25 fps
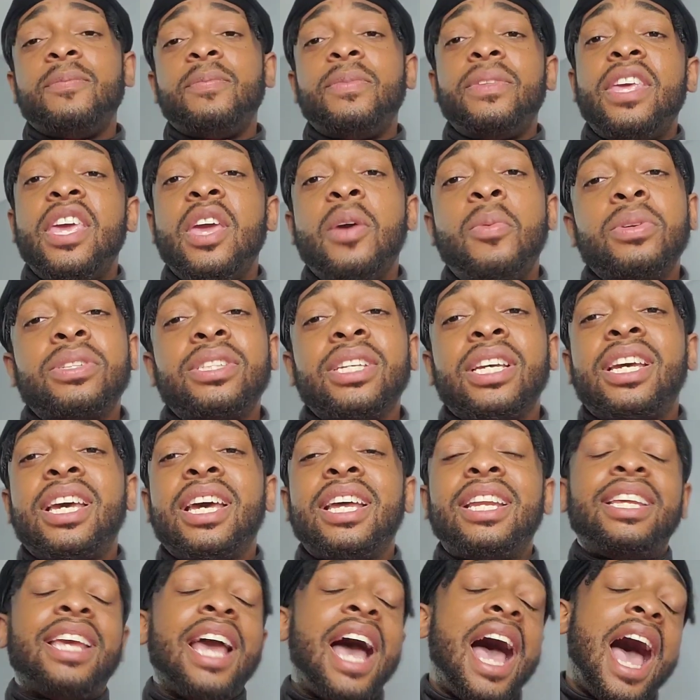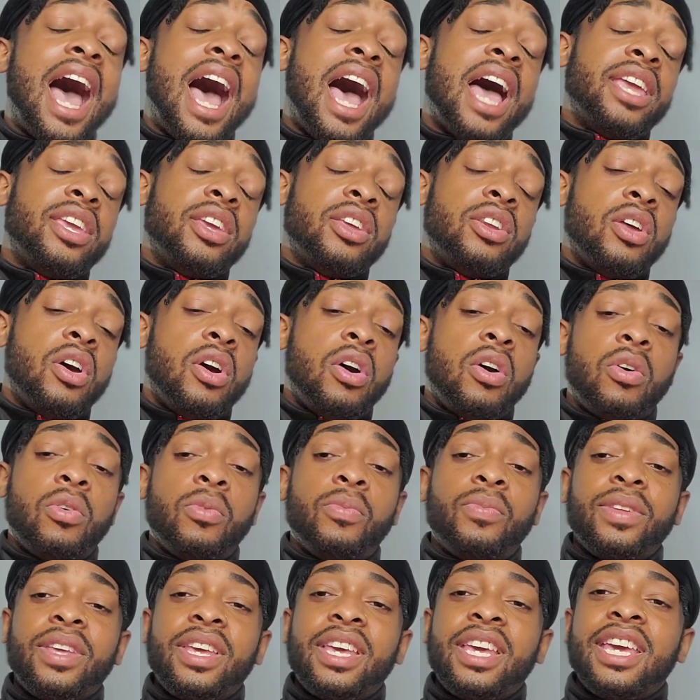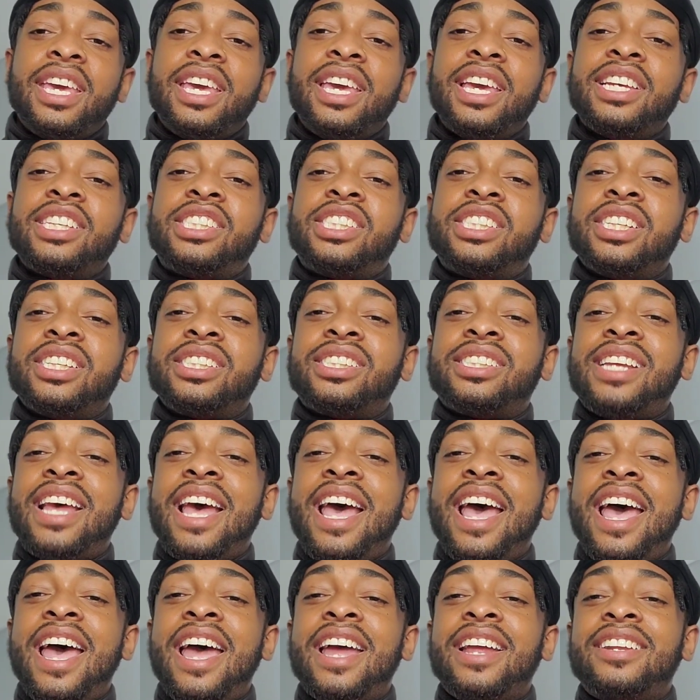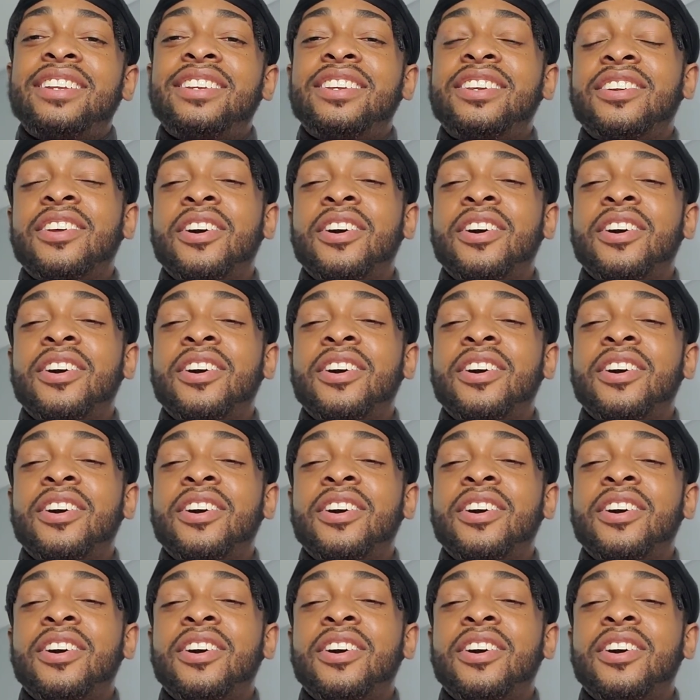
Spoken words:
he was a good guy, It's just that,